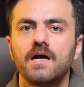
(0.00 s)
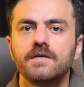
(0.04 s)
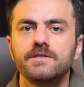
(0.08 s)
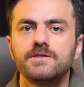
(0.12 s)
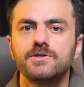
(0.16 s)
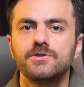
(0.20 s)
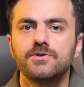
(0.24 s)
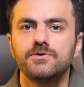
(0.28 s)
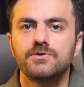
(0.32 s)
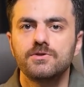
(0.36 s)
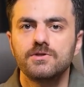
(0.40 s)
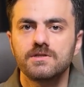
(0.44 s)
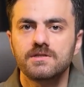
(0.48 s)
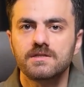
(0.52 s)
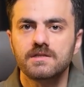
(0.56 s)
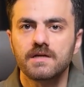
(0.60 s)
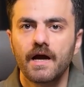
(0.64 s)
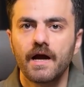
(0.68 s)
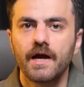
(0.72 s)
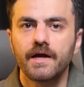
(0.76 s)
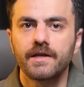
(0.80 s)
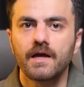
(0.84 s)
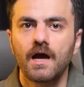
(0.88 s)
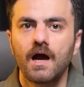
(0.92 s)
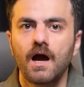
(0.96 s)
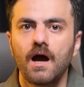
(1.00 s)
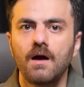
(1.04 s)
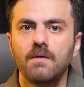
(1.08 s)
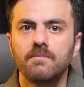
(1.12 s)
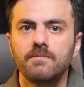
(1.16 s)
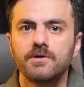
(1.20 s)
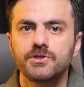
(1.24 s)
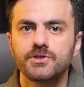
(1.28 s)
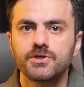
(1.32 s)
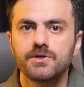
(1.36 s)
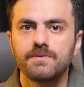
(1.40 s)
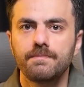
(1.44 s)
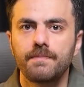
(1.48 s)
you decide how
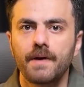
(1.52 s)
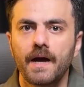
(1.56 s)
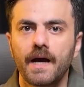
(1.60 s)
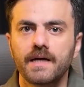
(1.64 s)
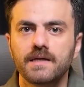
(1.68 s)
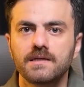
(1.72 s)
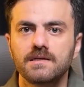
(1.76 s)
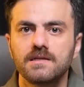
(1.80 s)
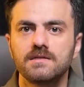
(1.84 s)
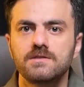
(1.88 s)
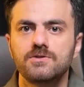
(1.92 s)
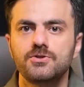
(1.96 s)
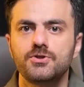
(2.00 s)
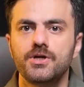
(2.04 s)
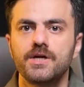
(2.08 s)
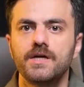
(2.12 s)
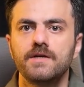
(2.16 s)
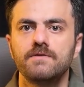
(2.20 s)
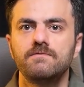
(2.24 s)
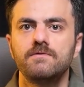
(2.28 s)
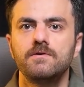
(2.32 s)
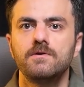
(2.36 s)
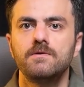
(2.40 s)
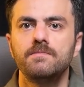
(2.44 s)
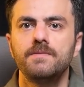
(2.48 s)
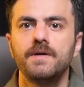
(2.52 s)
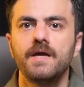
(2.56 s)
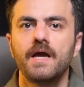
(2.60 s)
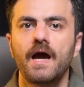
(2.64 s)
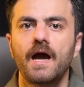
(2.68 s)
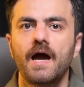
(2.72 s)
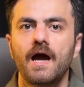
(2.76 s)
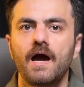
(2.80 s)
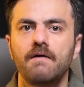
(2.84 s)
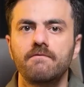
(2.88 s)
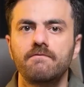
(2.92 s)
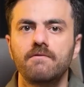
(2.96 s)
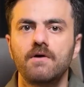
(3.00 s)
much impact this trade will
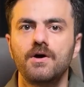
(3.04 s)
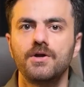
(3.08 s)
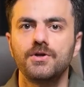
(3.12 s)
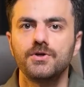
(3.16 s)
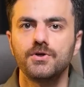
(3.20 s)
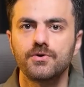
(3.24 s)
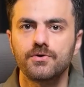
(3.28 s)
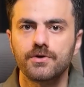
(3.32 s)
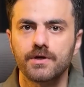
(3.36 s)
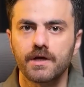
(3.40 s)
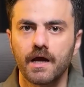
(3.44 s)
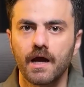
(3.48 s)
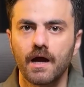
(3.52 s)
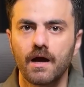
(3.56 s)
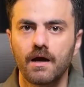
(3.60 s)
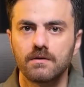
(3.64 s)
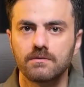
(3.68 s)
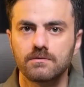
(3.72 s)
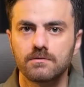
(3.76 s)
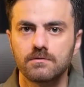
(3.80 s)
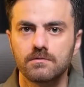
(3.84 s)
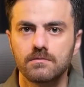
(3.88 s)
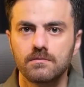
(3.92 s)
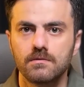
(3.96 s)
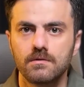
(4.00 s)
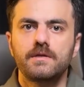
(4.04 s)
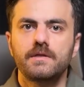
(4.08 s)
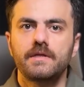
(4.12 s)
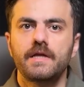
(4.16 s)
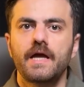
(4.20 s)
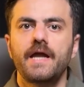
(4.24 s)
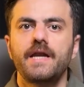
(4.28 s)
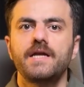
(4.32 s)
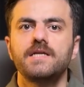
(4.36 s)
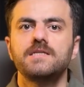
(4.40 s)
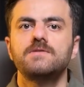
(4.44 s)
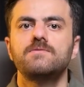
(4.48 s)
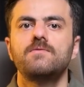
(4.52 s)
have on your account. That
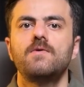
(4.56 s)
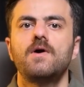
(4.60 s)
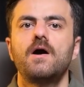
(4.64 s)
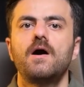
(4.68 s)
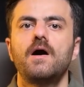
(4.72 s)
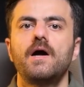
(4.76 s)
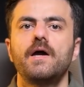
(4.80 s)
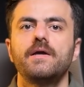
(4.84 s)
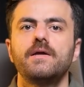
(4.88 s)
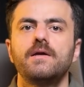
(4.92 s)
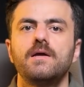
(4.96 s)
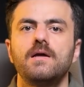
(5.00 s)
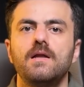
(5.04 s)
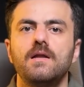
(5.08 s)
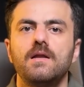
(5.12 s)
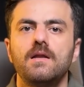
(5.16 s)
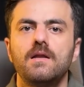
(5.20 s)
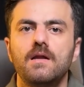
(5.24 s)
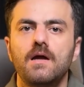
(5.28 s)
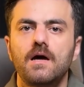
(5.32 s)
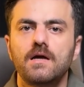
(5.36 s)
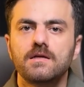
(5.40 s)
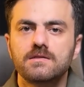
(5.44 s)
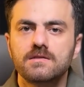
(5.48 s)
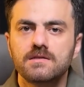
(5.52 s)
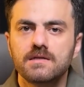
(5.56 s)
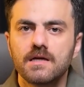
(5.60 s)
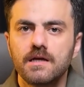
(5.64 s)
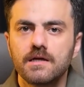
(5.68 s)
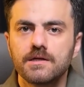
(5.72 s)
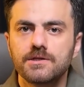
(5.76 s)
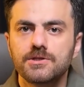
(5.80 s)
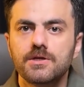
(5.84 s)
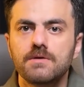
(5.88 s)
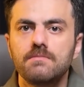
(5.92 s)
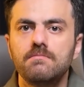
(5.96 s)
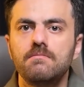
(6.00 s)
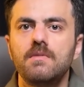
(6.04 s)
is why lot
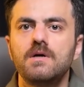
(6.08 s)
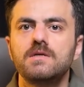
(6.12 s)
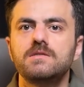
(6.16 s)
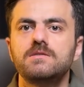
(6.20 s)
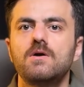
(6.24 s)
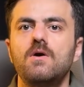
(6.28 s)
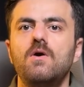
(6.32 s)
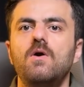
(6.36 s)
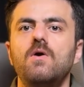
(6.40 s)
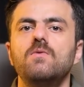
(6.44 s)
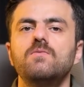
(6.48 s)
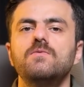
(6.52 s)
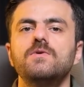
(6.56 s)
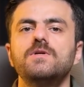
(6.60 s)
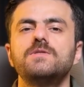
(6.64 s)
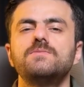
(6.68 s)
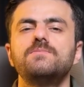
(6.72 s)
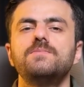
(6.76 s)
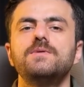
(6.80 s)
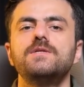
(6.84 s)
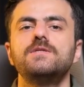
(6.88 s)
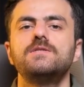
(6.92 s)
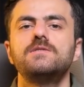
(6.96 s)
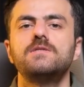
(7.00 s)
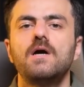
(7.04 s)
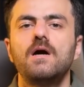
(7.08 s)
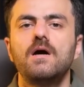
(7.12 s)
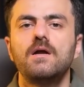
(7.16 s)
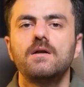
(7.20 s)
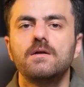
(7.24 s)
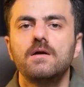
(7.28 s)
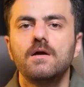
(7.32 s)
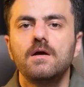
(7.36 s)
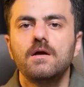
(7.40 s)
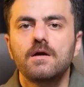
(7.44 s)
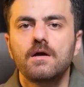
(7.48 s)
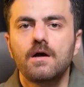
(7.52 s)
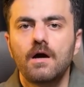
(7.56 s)
selection must always be done
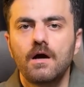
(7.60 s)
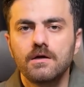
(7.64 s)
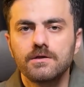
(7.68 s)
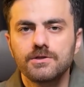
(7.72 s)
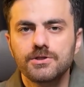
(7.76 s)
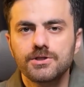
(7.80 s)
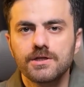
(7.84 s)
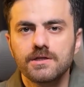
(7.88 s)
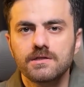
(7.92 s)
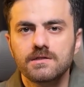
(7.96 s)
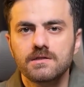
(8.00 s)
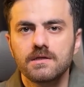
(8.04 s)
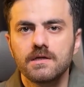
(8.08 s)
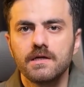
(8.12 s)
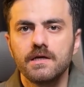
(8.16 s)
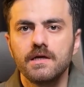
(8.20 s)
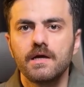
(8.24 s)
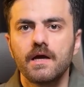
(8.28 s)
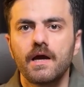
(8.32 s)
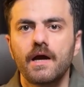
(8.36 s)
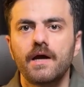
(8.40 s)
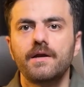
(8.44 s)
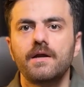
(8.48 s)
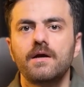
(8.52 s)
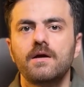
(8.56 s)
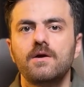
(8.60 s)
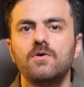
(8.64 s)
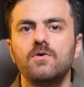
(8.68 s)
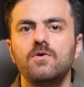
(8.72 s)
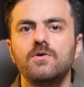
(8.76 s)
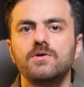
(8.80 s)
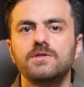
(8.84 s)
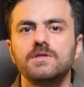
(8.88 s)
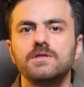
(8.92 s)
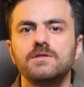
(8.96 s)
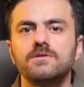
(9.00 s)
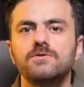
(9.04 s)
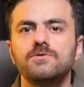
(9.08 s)
consciously and
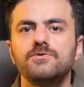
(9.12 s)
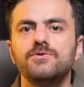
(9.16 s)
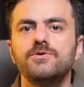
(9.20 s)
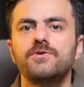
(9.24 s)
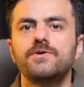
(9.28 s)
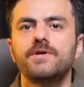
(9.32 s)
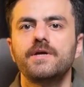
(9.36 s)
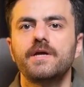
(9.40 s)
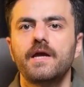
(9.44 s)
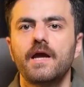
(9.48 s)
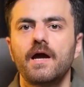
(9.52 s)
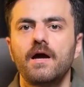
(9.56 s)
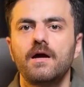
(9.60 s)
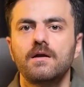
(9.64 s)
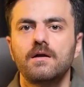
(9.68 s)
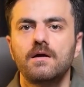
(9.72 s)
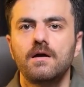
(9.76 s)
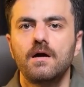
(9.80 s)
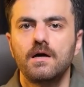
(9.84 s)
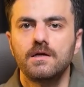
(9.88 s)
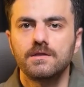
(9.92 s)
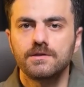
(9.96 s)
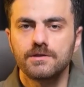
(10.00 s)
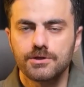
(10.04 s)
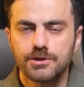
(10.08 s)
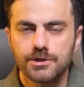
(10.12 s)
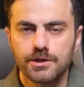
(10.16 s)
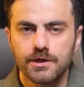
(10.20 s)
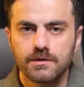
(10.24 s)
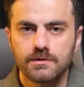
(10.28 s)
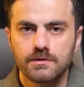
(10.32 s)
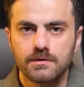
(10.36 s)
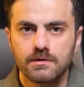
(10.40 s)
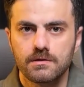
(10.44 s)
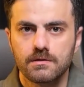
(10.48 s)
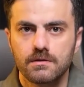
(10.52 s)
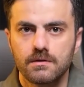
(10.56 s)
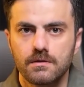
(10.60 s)
according to your account
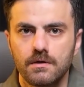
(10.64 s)
conditions.